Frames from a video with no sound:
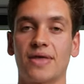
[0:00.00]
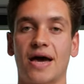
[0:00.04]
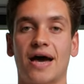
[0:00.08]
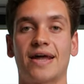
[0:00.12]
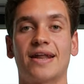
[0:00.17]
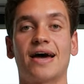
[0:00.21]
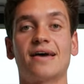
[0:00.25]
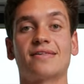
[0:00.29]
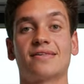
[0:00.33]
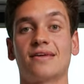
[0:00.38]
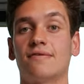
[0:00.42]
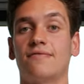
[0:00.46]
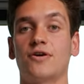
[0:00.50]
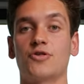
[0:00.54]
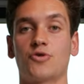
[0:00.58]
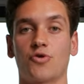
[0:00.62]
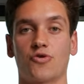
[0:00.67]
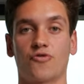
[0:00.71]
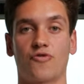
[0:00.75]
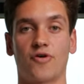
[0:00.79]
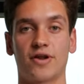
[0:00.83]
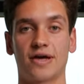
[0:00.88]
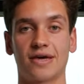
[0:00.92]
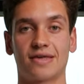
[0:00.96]
And as
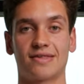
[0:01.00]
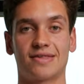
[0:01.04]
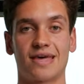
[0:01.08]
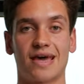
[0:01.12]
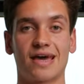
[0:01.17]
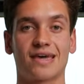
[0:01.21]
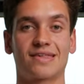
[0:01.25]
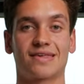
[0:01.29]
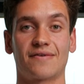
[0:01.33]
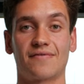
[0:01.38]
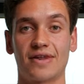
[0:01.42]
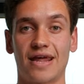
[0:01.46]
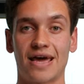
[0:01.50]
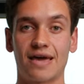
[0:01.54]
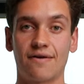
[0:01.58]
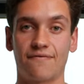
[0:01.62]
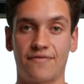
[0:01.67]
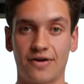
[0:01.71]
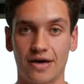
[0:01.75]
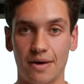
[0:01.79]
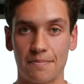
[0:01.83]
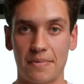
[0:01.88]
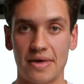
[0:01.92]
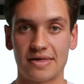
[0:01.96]
individuals running 6, 7,
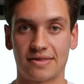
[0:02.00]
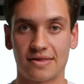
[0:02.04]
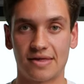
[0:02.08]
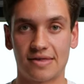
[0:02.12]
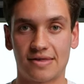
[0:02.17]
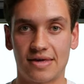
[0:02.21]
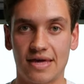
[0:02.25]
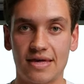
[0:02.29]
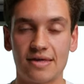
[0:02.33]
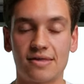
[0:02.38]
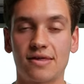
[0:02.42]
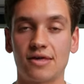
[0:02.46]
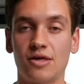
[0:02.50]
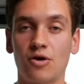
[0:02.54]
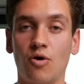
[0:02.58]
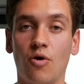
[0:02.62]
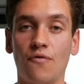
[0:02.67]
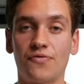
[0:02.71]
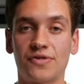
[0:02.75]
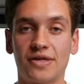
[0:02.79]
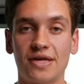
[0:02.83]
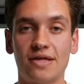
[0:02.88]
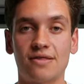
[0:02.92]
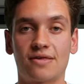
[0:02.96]
8-figure businesses,
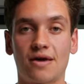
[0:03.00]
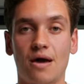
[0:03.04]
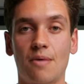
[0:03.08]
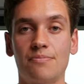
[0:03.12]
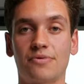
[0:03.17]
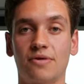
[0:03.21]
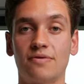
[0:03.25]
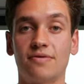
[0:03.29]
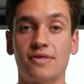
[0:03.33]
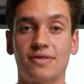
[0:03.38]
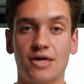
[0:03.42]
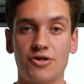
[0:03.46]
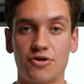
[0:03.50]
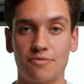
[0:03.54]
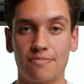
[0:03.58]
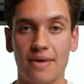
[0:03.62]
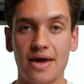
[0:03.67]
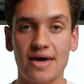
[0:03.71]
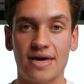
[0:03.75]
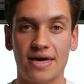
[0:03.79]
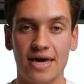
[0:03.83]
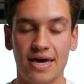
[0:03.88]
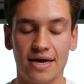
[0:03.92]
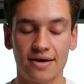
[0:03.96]
obviously in terms of
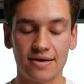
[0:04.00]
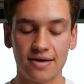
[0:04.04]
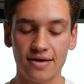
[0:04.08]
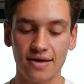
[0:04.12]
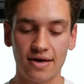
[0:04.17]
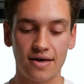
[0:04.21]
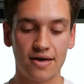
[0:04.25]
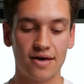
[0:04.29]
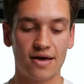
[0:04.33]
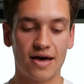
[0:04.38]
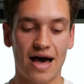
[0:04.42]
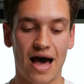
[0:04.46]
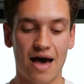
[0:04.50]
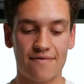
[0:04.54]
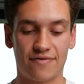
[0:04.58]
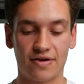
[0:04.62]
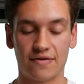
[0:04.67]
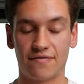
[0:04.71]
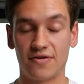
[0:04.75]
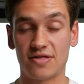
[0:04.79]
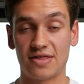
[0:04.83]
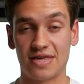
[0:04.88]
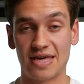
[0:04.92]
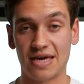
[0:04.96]
decision-making,
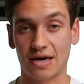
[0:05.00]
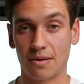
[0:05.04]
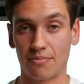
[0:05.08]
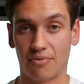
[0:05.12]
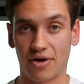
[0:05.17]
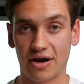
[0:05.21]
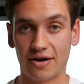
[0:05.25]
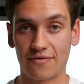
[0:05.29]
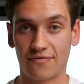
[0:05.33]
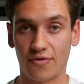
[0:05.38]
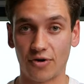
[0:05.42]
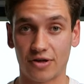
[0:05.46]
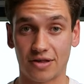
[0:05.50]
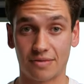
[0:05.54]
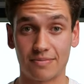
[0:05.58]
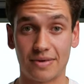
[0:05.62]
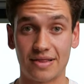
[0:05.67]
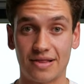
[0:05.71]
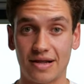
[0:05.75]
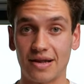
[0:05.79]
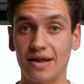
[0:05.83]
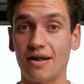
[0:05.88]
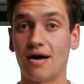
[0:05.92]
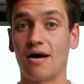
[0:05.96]
having fatigue and brain fog is
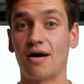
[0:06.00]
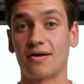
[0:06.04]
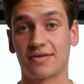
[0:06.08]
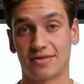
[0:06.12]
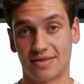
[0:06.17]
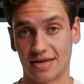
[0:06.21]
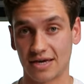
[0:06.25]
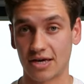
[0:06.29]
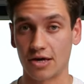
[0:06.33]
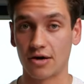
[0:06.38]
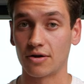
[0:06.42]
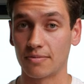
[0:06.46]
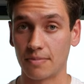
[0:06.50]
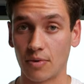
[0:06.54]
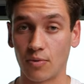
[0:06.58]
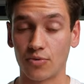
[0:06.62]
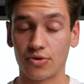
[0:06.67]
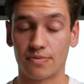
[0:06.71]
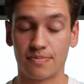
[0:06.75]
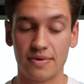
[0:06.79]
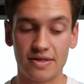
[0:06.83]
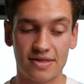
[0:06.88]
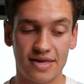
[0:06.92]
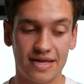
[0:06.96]
going to be the last thing you're going to
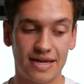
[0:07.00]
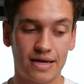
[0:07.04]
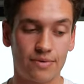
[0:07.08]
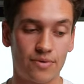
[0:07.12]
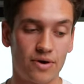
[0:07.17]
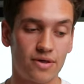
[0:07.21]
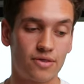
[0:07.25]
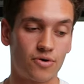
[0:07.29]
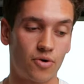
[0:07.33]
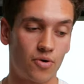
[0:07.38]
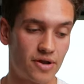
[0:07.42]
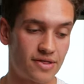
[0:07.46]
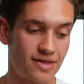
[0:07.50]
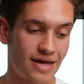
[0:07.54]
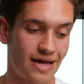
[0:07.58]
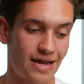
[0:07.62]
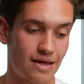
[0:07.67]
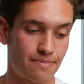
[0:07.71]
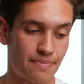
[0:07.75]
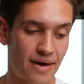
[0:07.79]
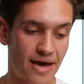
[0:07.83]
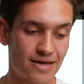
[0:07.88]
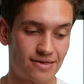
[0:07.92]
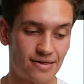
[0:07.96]
want to be dealing with on a
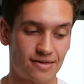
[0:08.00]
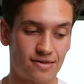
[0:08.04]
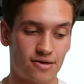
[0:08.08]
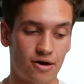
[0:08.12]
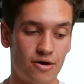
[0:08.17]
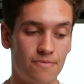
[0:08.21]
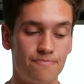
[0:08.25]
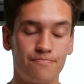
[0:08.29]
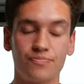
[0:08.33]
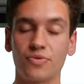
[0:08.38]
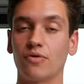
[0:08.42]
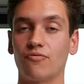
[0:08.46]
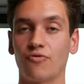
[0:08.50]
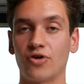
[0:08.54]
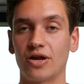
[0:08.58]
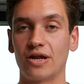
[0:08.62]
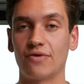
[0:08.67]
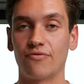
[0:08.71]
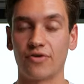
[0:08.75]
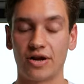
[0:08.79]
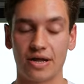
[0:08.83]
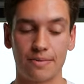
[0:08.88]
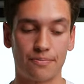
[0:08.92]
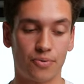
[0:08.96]
daily basis. So
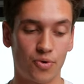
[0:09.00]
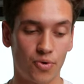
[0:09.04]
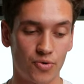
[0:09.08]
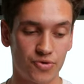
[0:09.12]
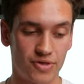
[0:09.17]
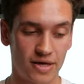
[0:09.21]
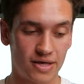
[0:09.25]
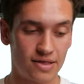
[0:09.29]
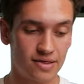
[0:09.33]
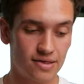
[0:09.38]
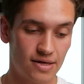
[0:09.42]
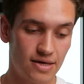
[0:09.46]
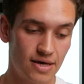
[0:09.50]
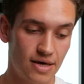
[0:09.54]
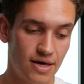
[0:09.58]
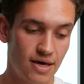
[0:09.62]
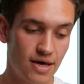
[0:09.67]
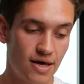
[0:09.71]
really, really important.